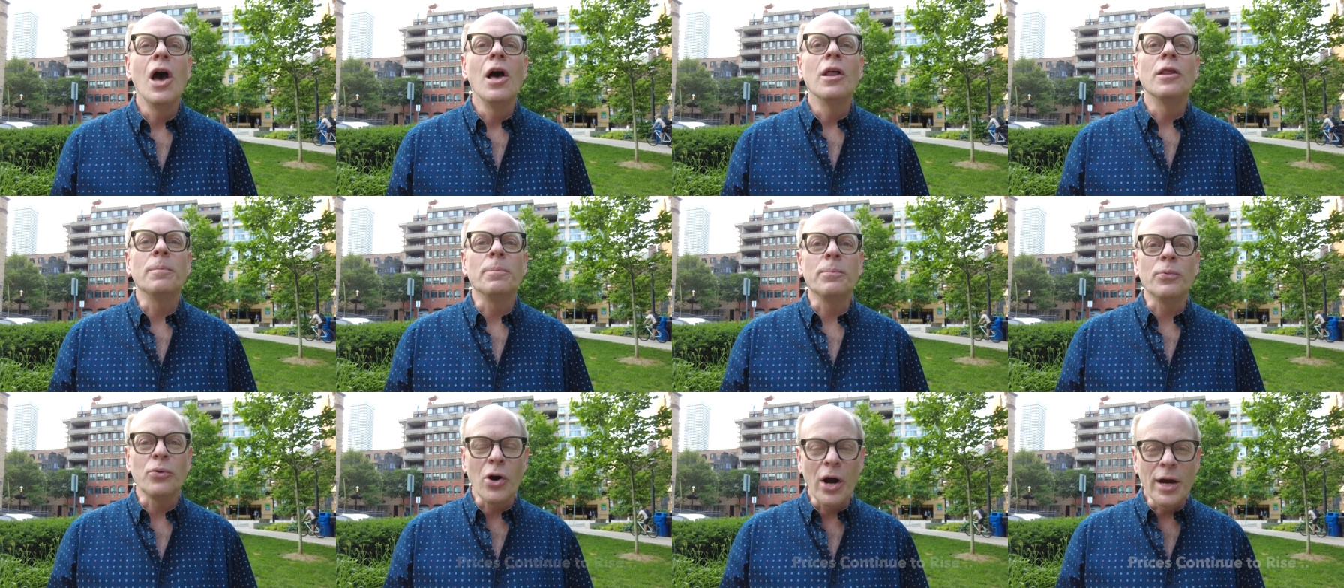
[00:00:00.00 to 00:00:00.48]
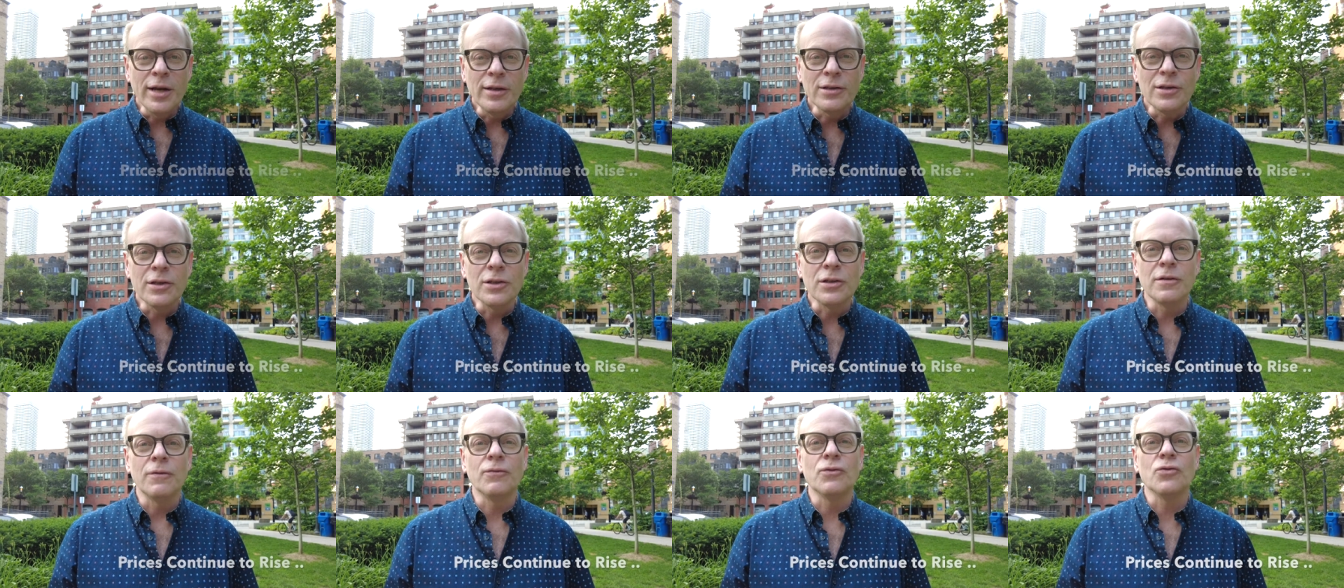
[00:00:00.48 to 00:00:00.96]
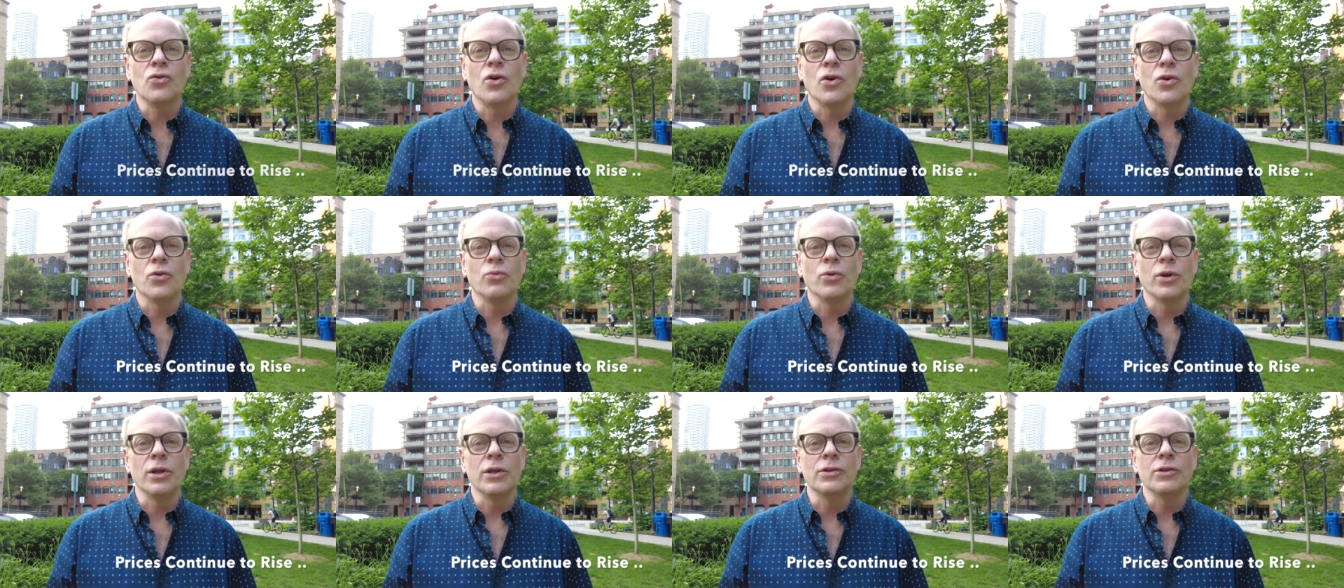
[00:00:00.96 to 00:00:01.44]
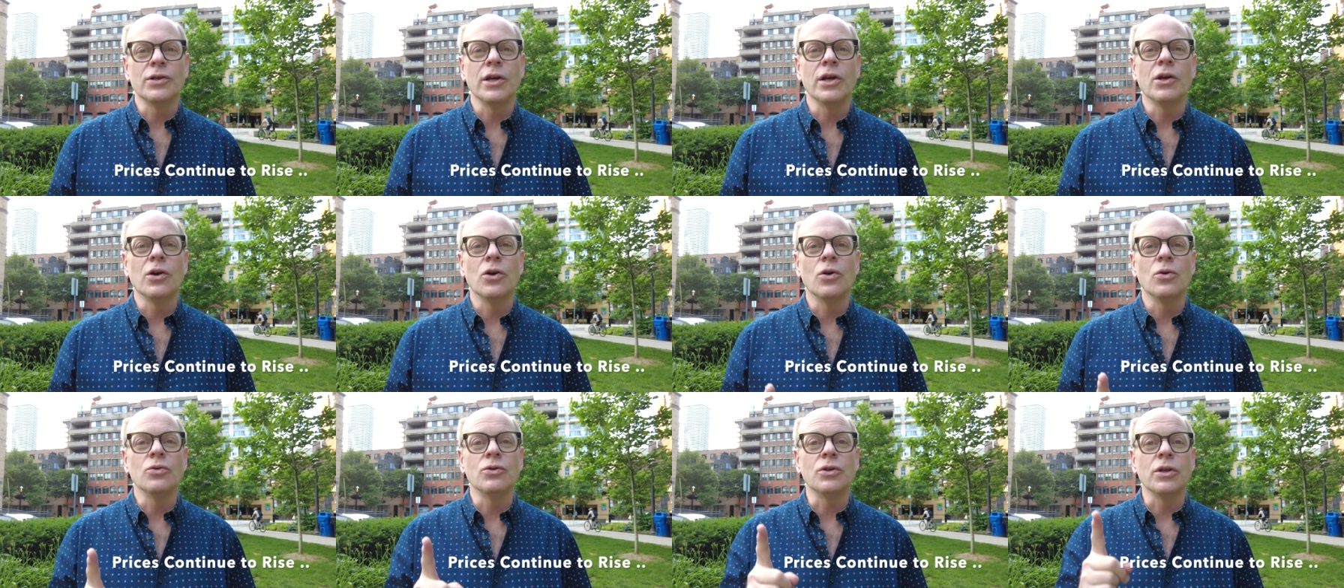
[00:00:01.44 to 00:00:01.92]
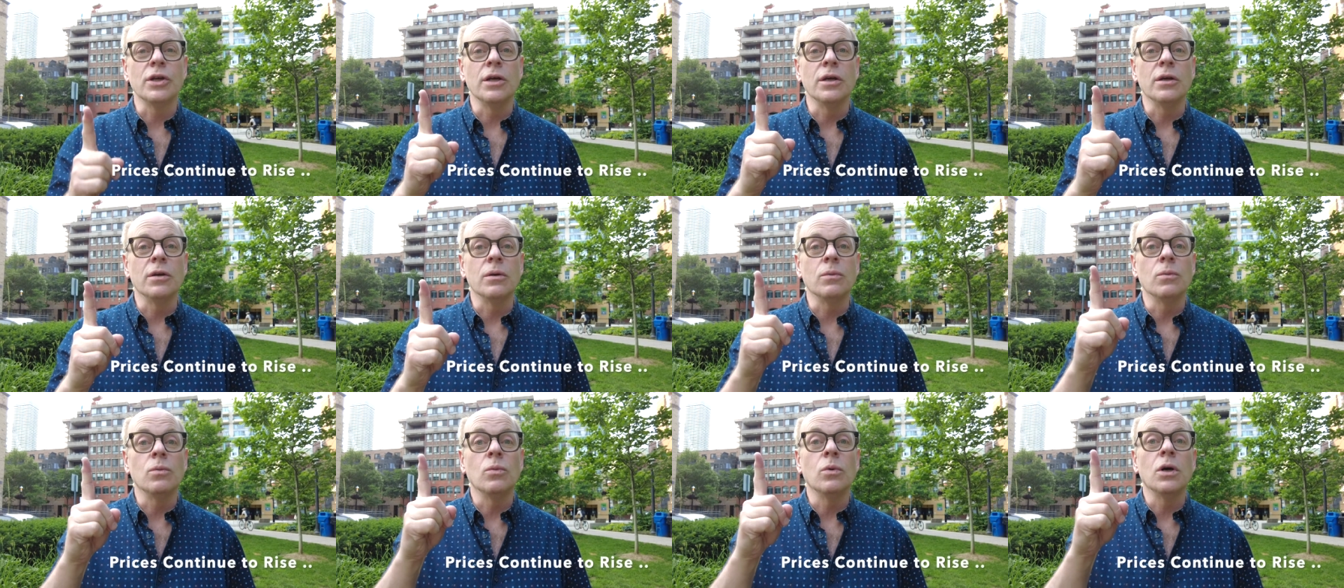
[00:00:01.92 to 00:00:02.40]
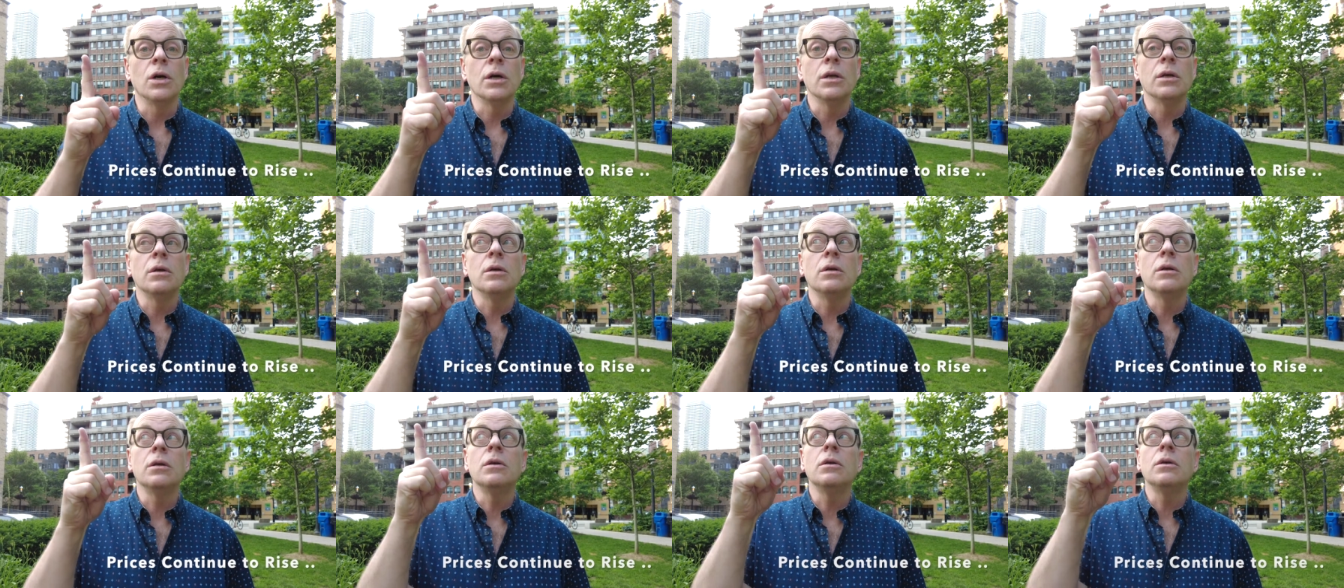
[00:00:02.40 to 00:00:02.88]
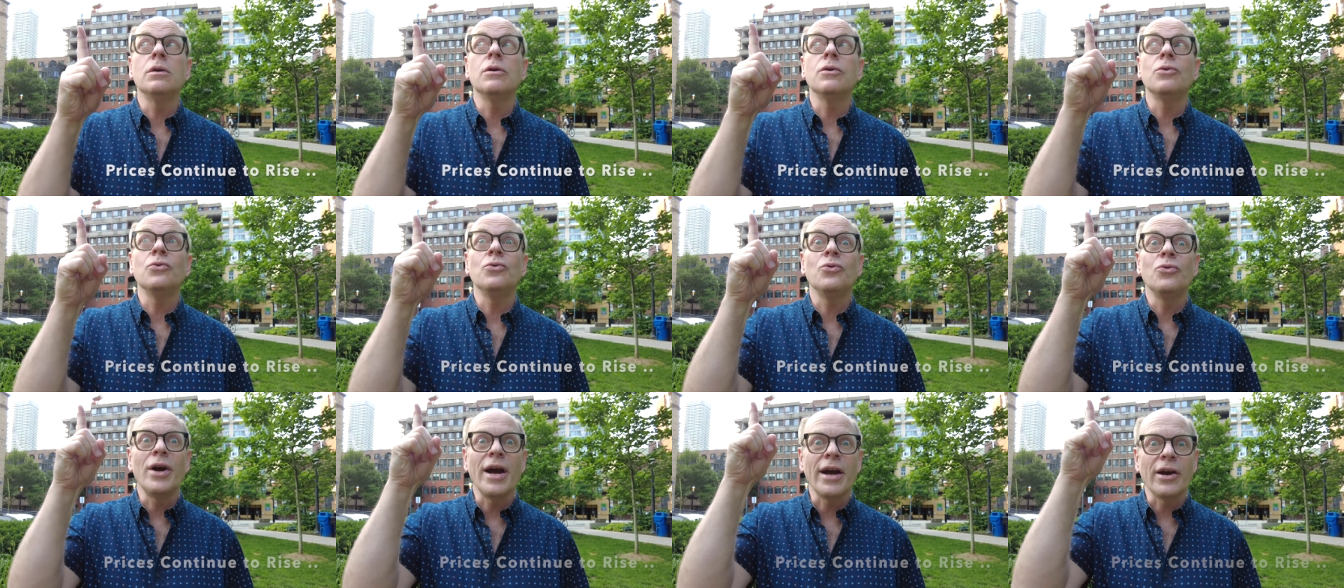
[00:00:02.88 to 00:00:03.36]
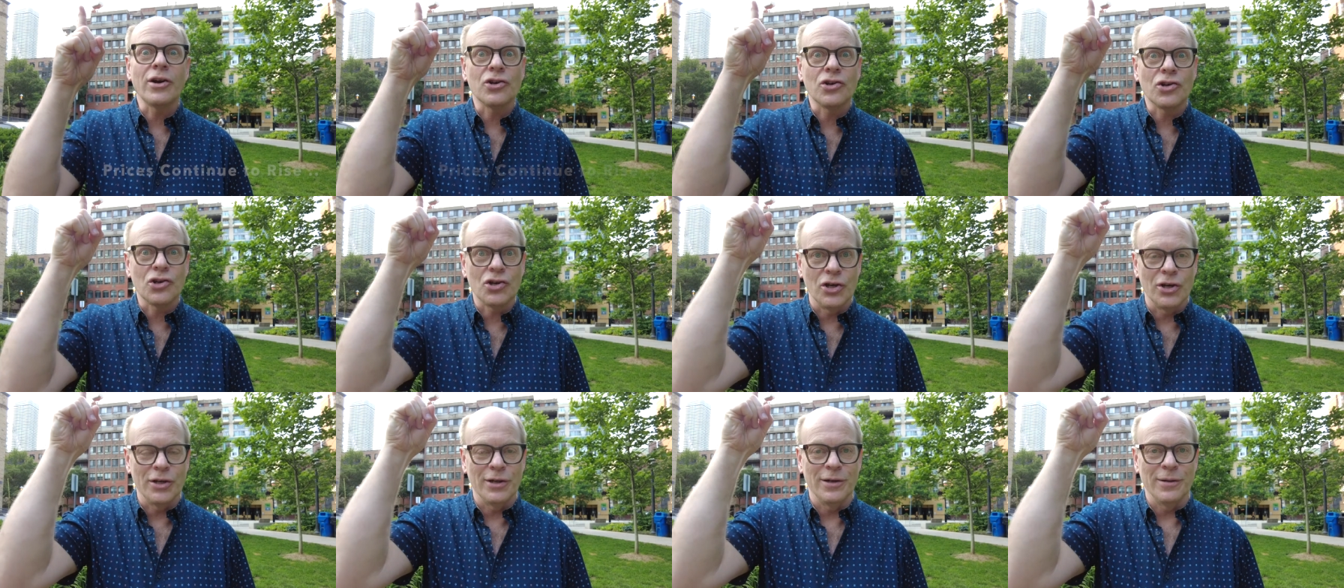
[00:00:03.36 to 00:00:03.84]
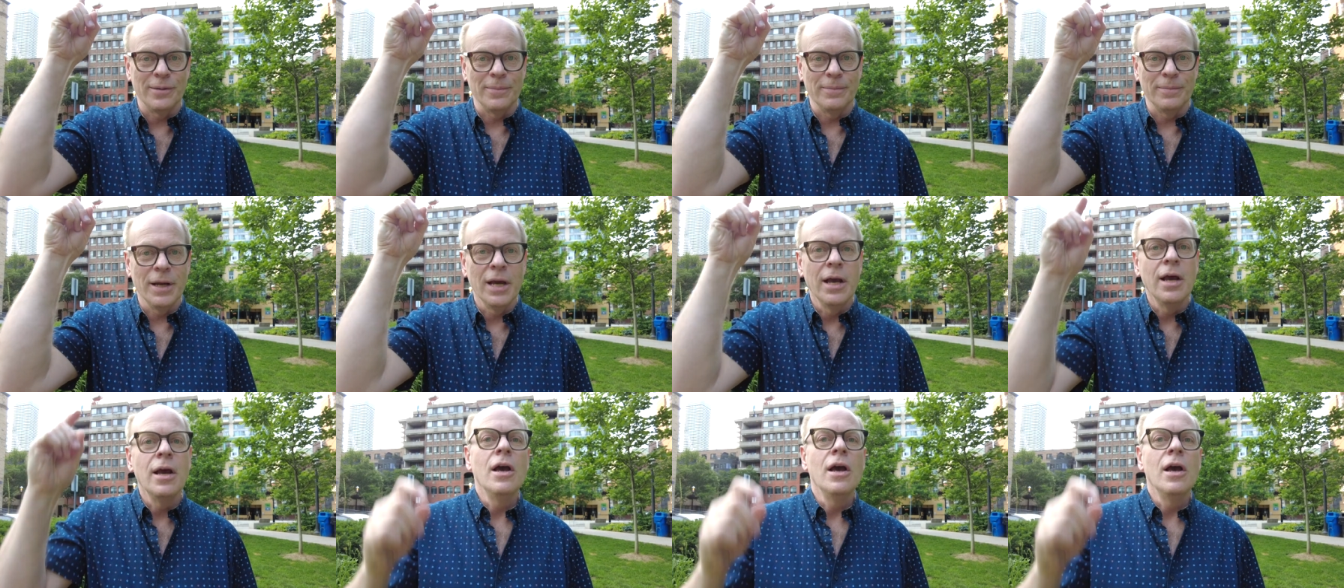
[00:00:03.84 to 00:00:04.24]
the prices of Toronto real estate goes in one direction.